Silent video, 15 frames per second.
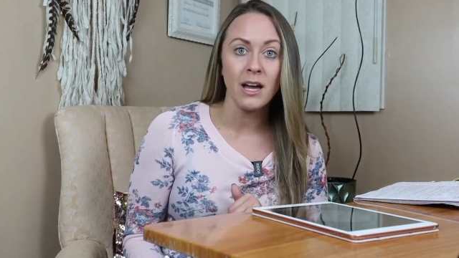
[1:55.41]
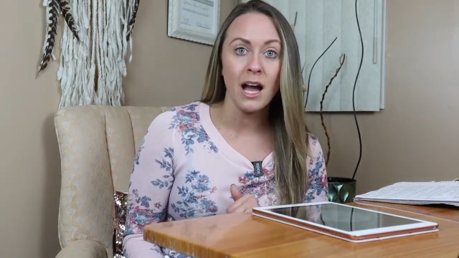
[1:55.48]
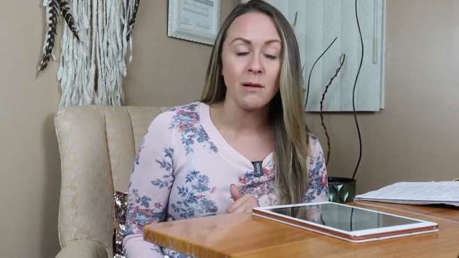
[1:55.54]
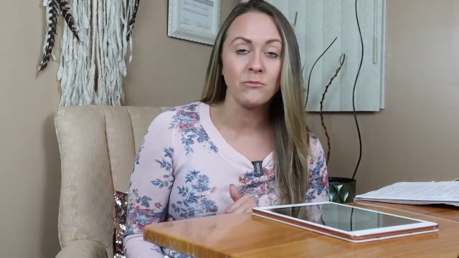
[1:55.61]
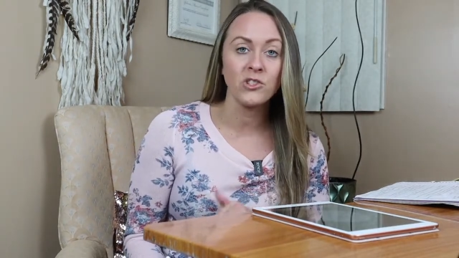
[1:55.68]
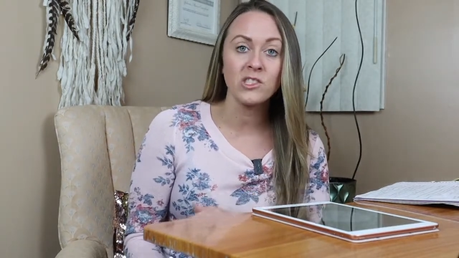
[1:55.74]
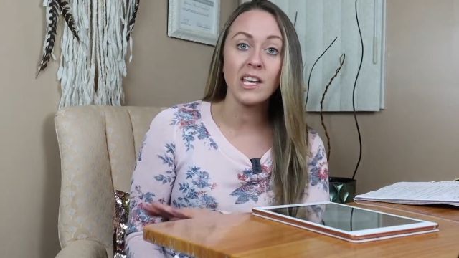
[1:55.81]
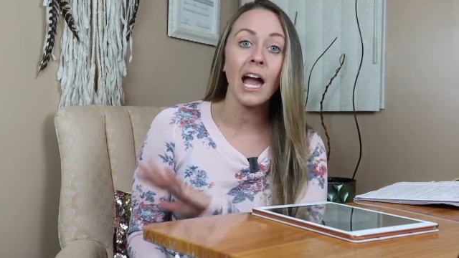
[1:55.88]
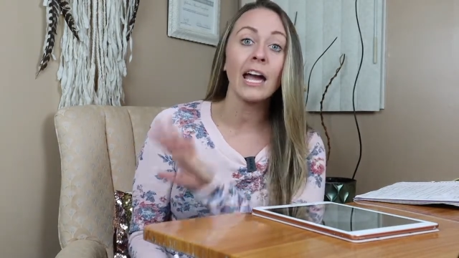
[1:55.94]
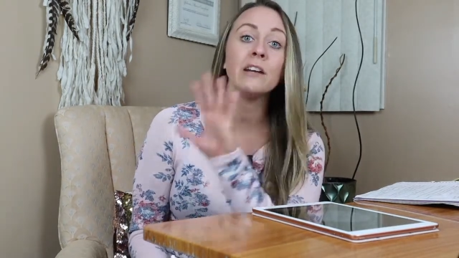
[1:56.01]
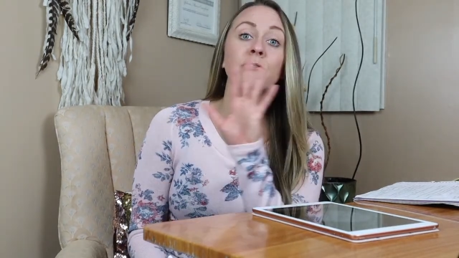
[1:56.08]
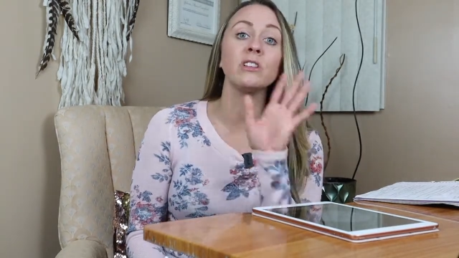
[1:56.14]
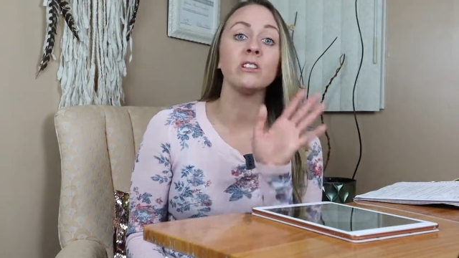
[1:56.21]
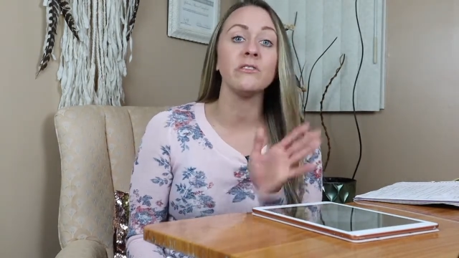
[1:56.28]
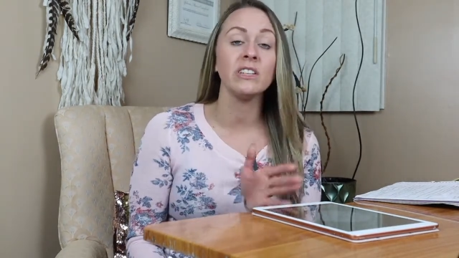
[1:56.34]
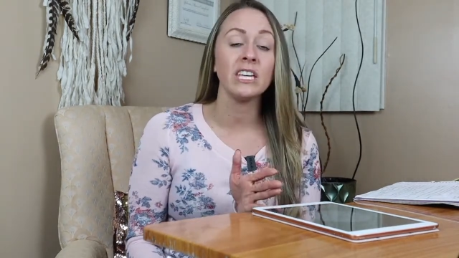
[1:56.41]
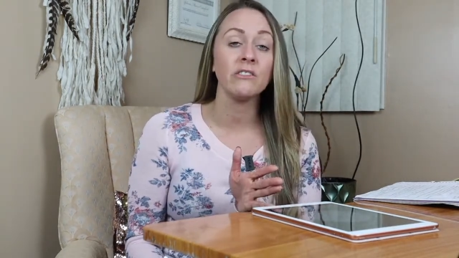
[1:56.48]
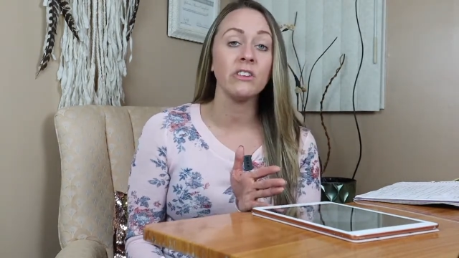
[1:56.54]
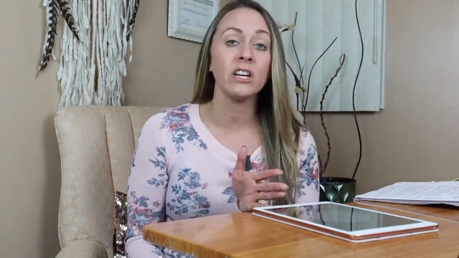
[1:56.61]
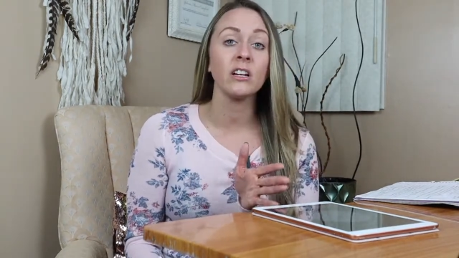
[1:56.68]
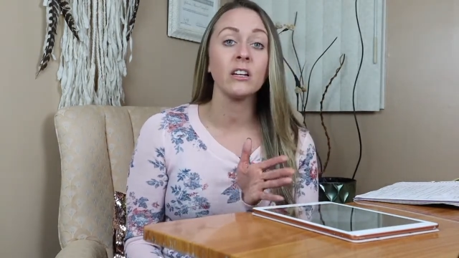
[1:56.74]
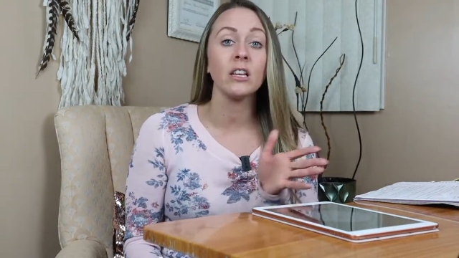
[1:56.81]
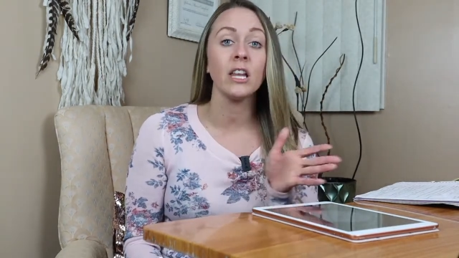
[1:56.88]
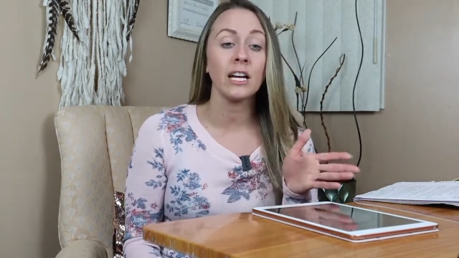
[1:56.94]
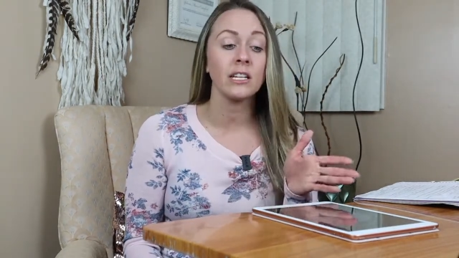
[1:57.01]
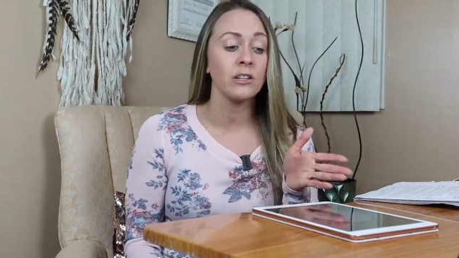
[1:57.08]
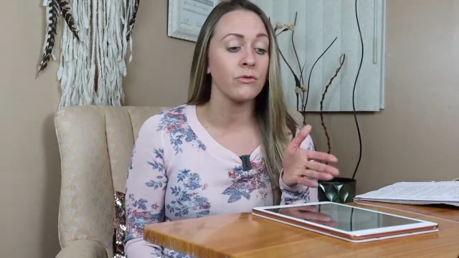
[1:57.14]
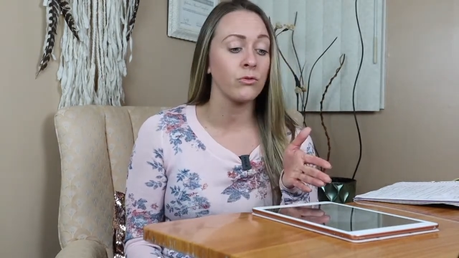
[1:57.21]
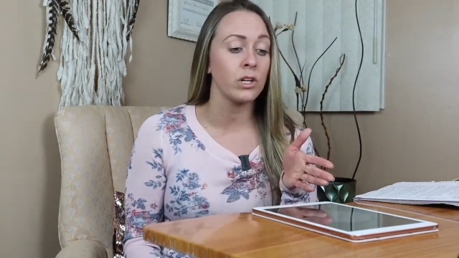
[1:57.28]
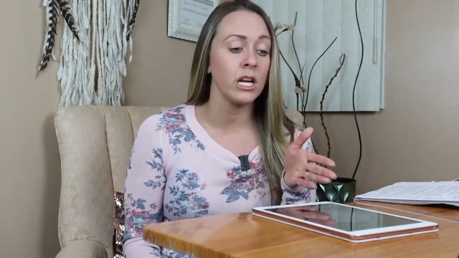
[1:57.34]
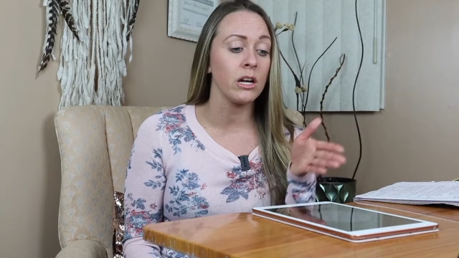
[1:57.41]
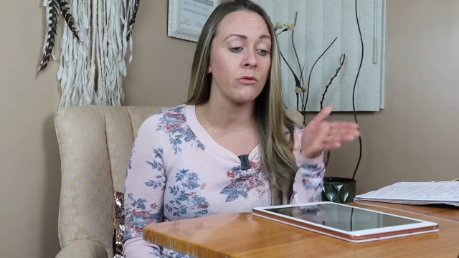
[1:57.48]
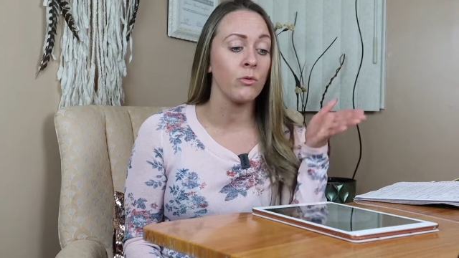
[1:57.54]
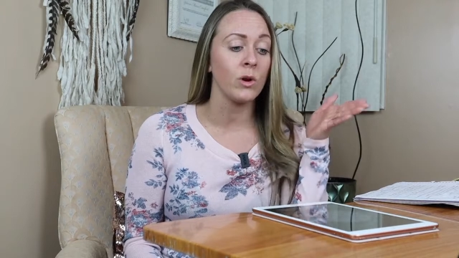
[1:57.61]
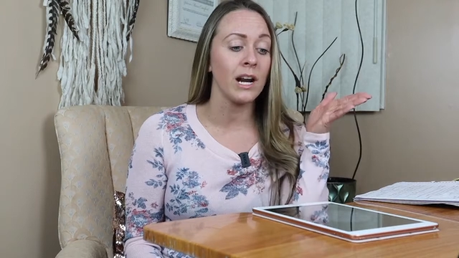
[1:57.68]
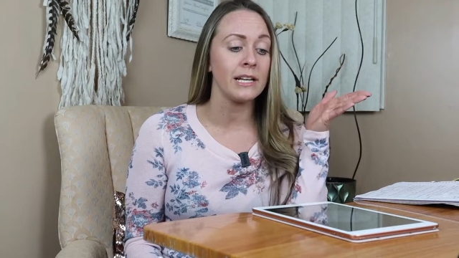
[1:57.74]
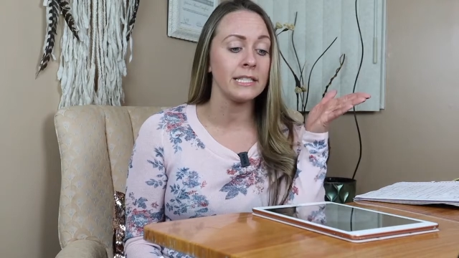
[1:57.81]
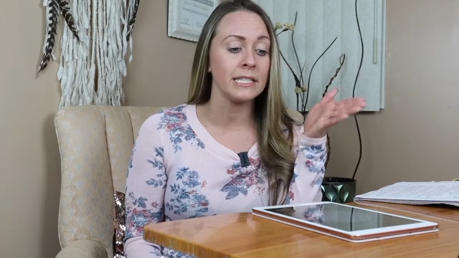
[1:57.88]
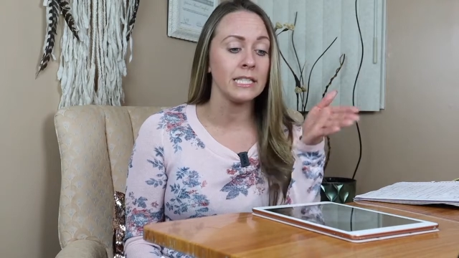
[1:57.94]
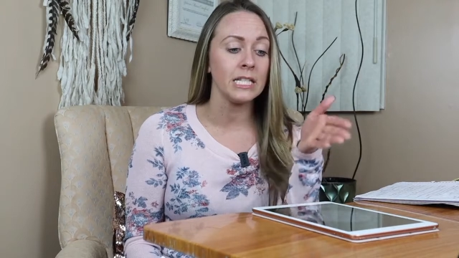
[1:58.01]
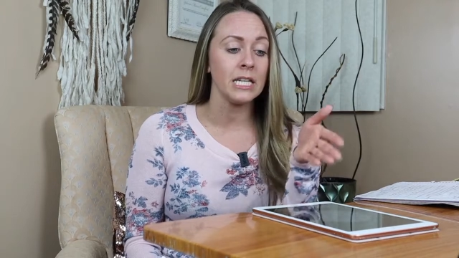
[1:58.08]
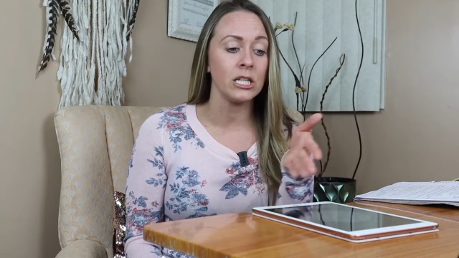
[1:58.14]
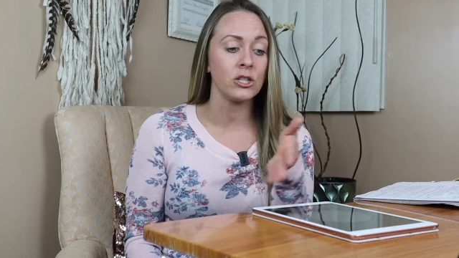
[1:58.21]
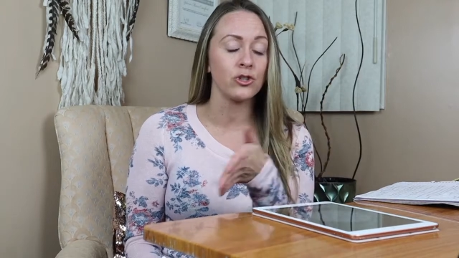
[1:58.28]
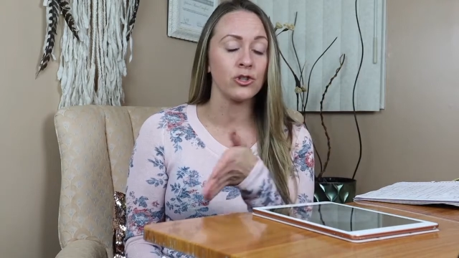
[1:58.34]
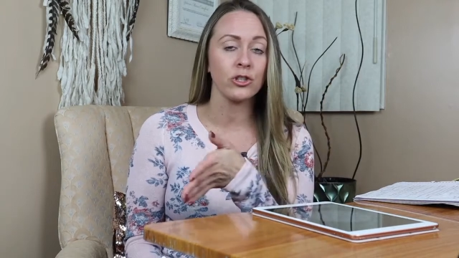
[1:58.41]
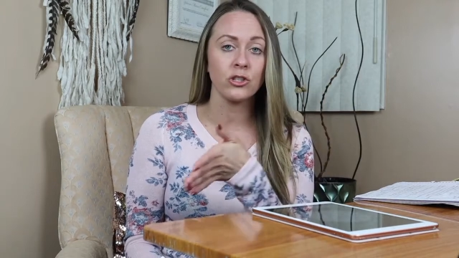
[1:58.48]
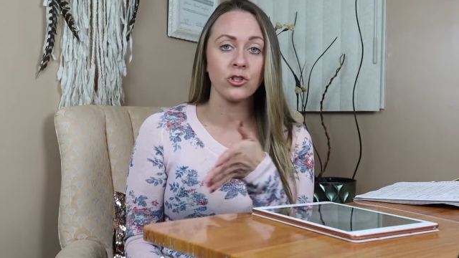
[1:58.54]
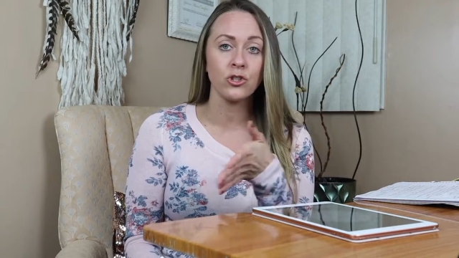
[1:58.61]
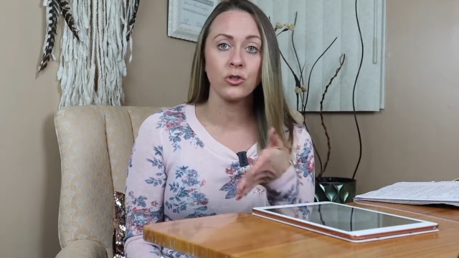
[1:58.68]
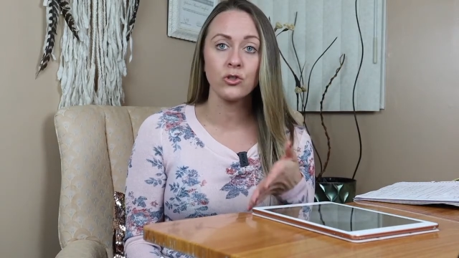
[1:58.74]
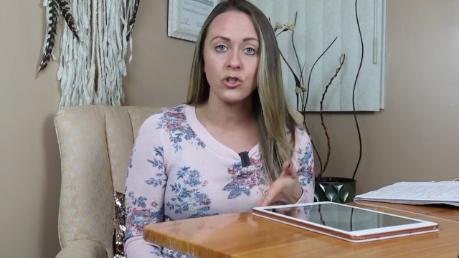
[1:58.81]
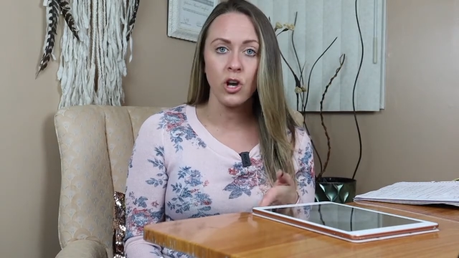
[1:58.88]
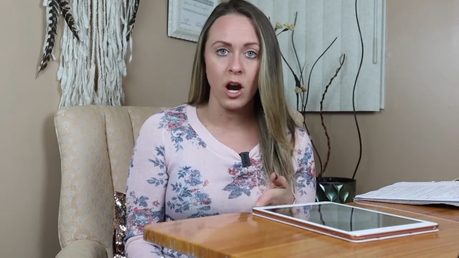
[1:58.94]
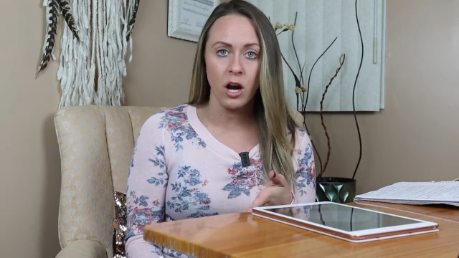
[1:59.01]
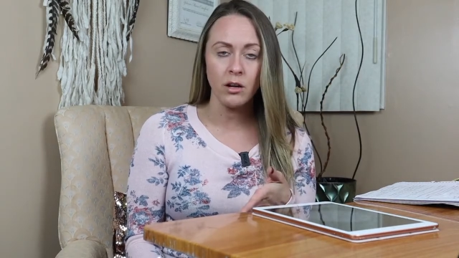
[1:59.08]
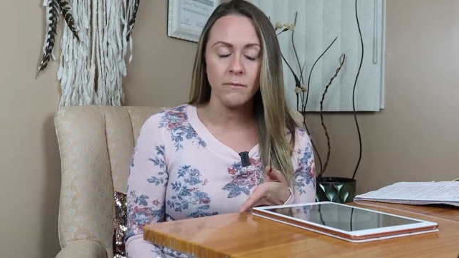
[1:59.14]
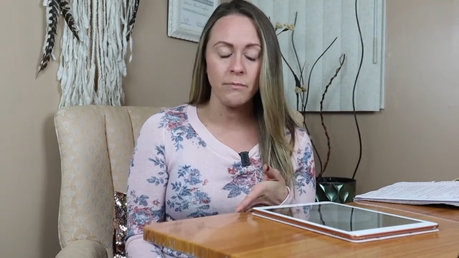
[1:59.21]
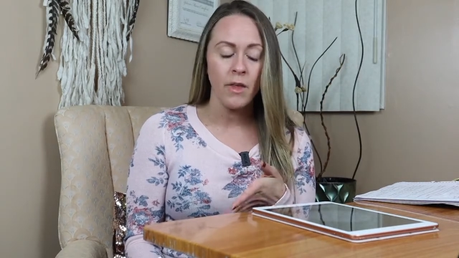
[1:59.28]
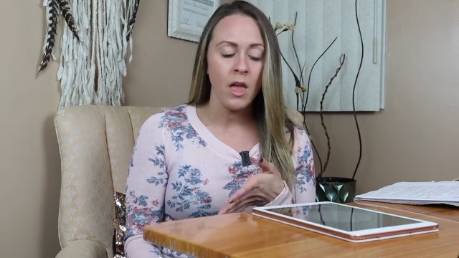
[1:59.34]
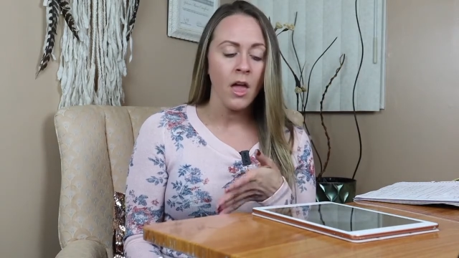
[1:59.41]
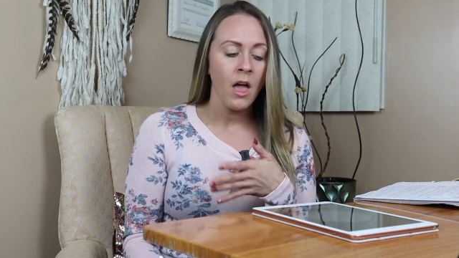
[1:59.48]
I'm just kind of giving a collective reading of what I see in a traditional chart.